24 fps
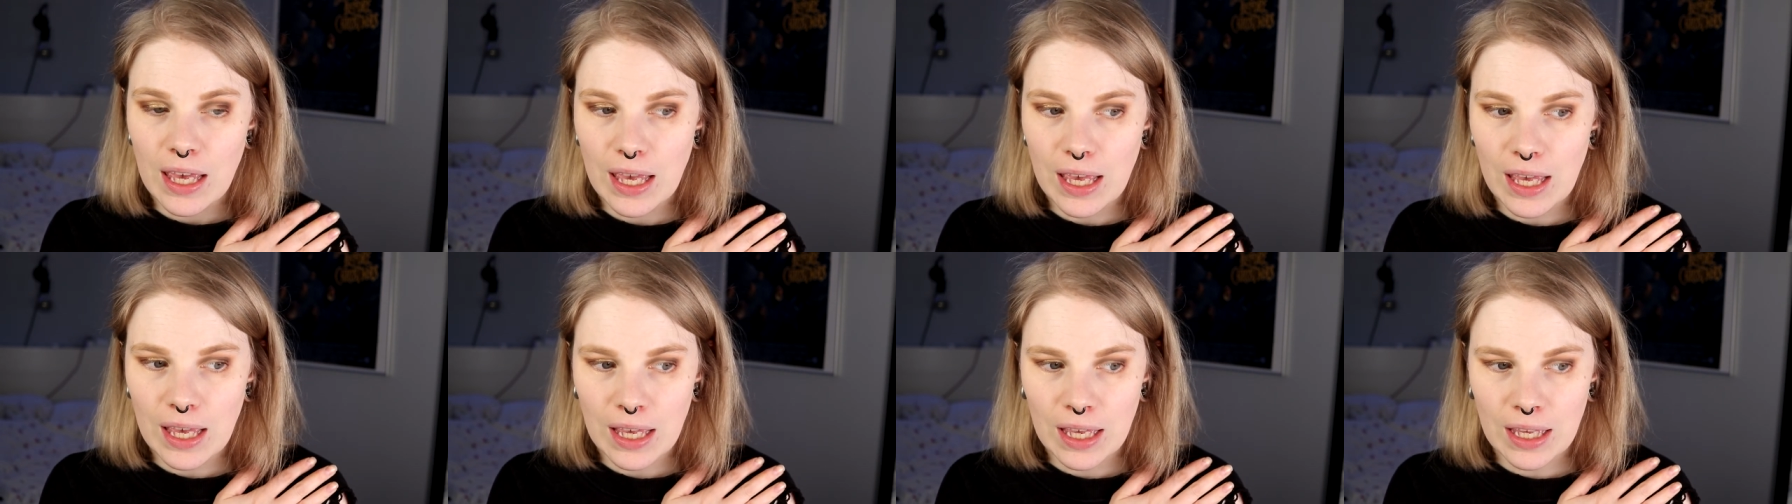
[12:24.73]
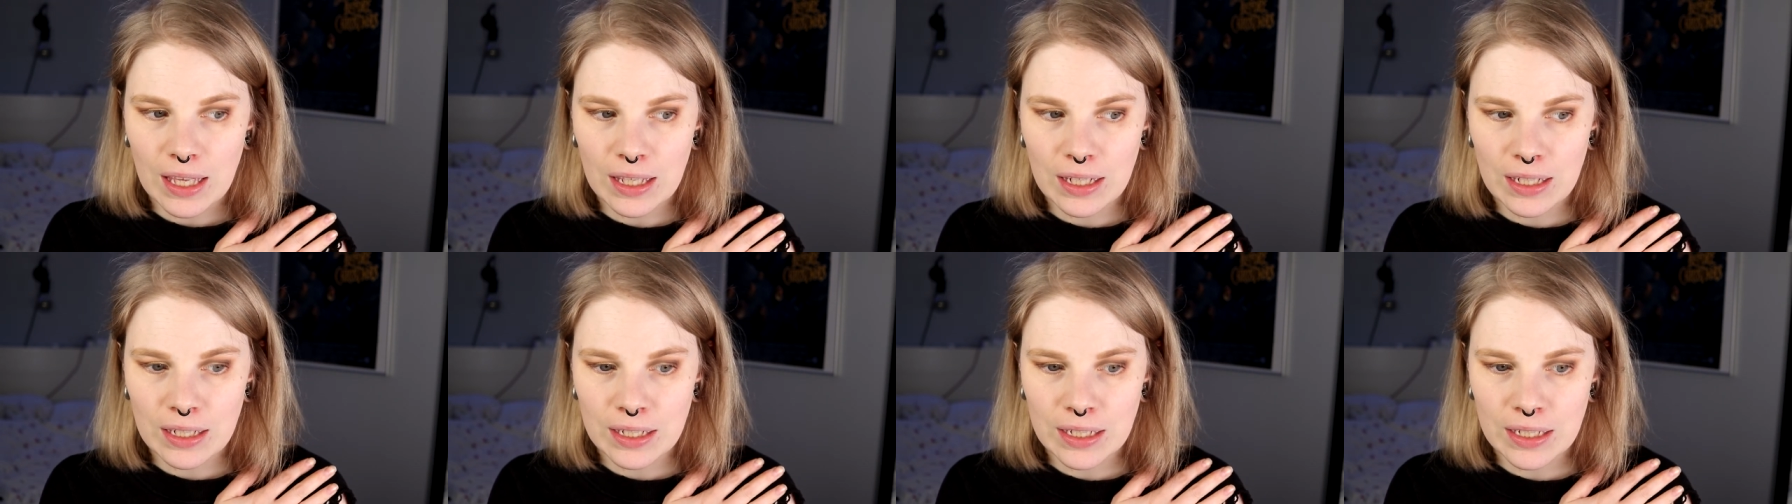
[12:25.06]

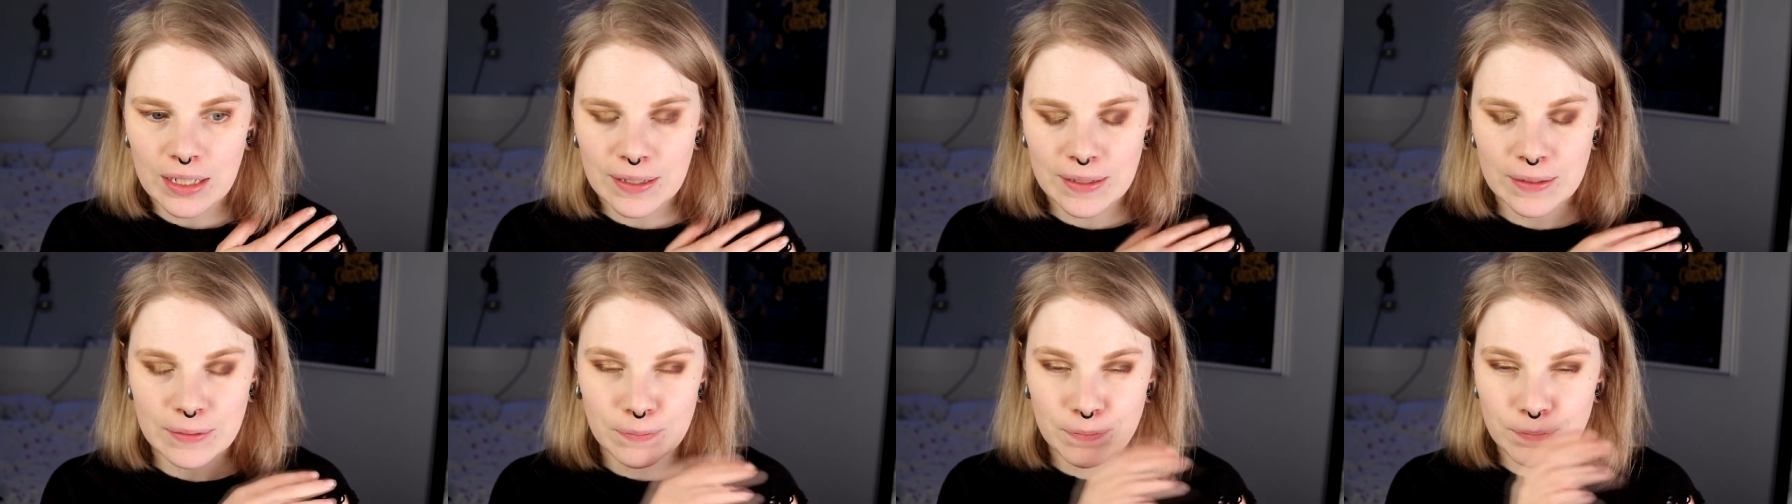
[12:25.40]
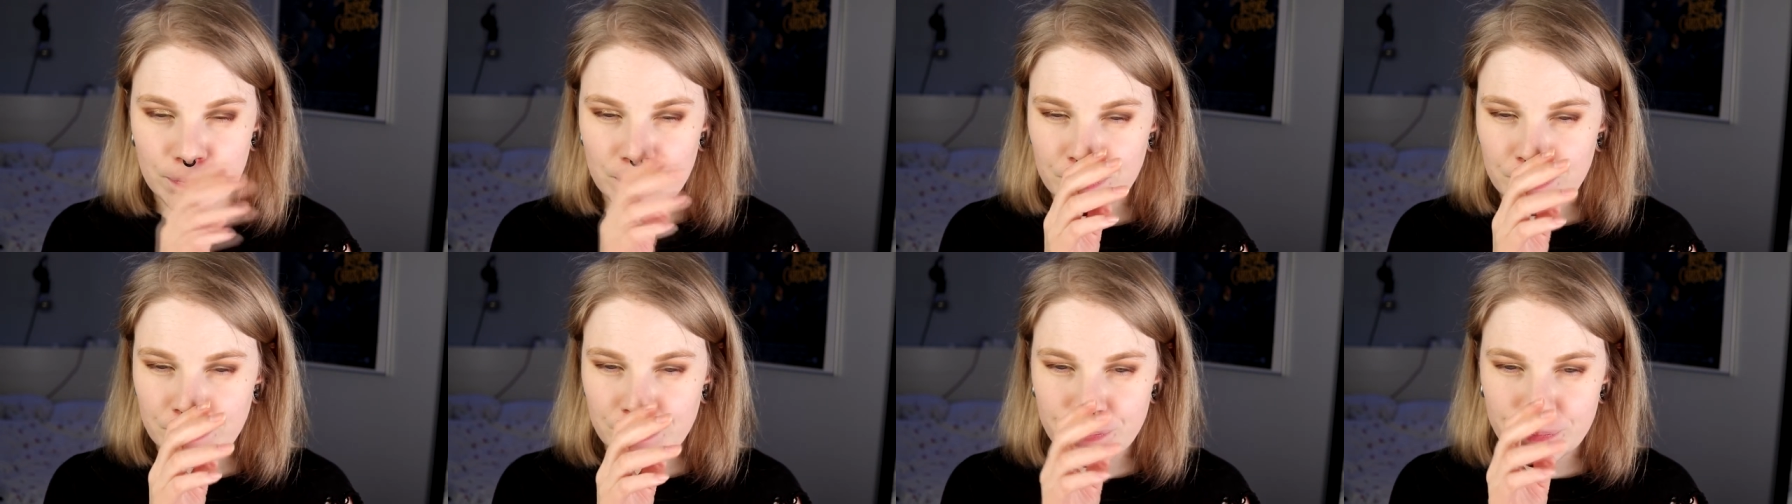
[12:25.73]
and
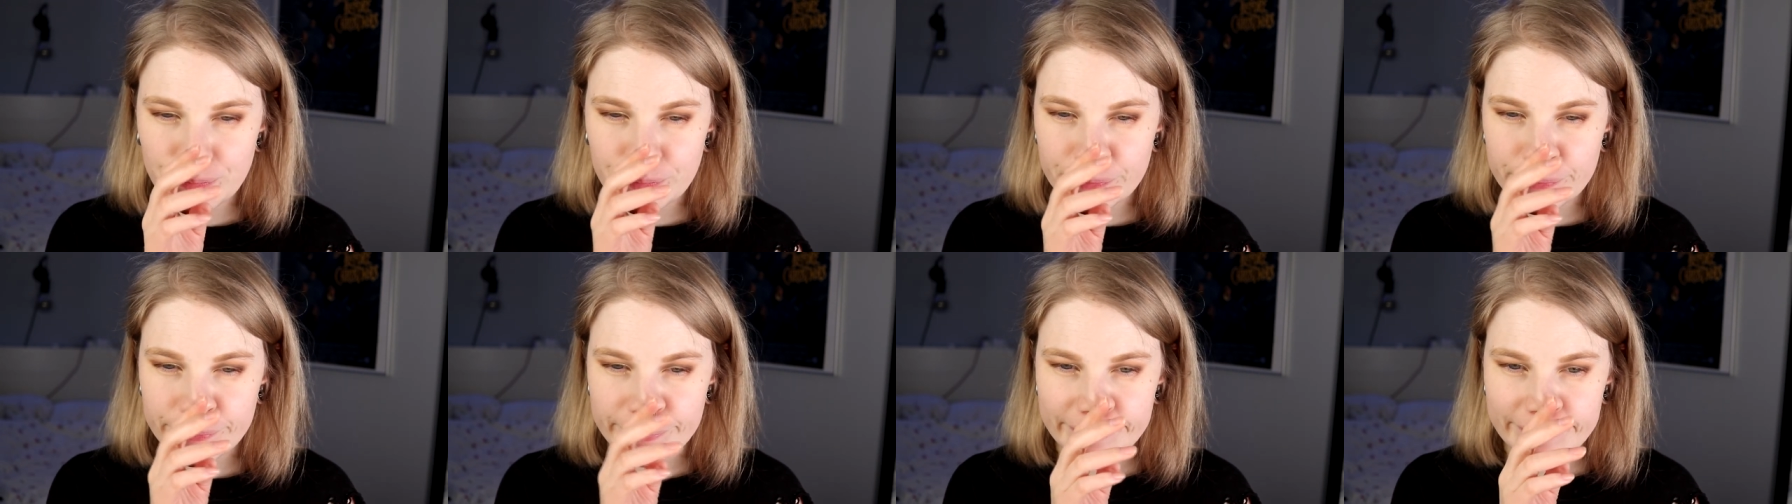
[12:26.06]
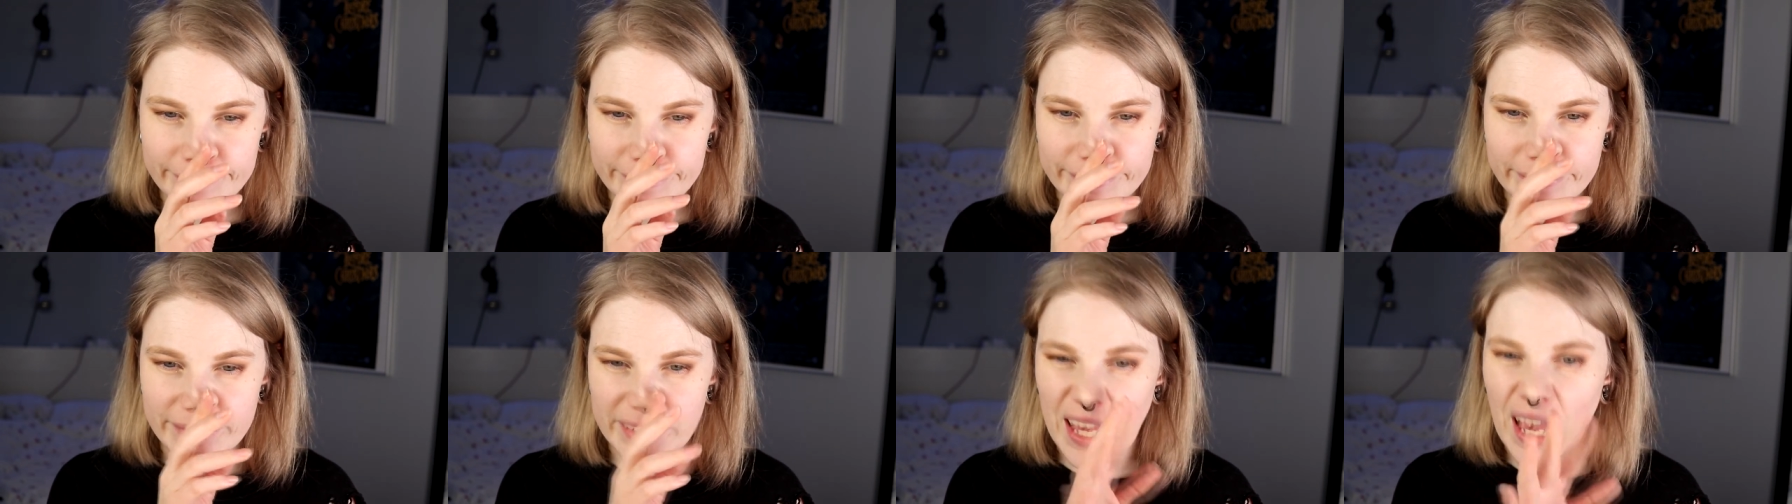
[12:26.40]
um,
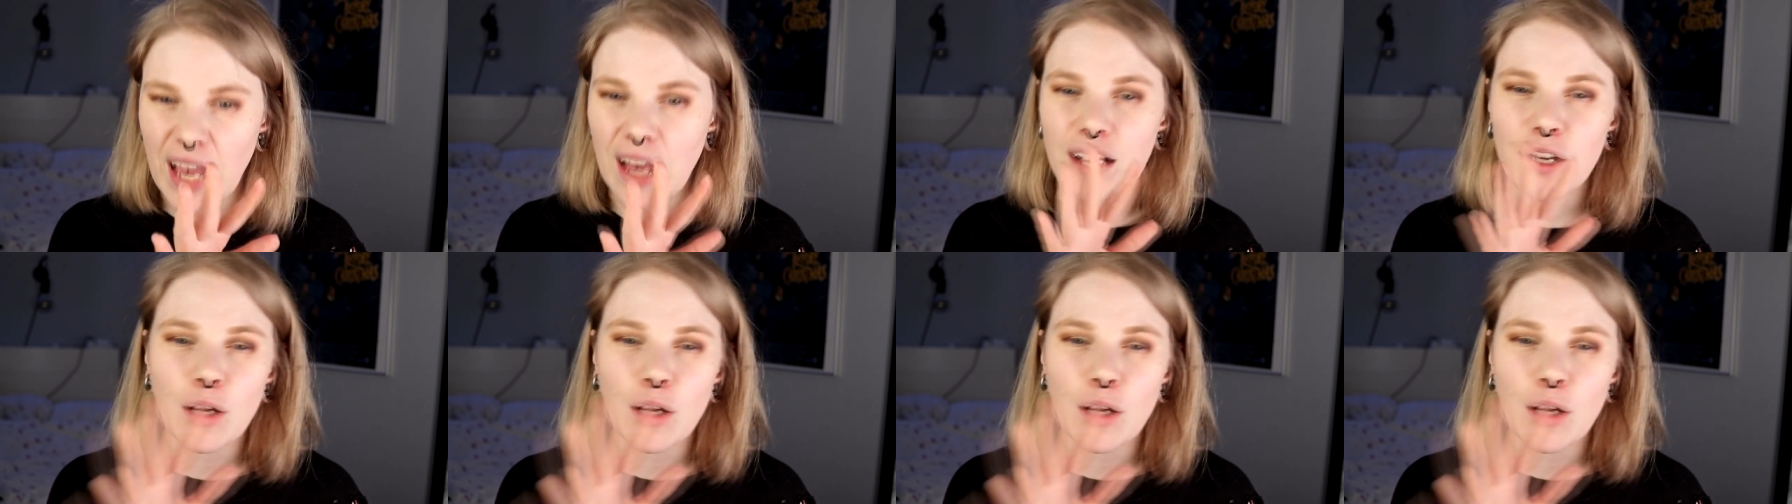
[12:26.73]
yeah,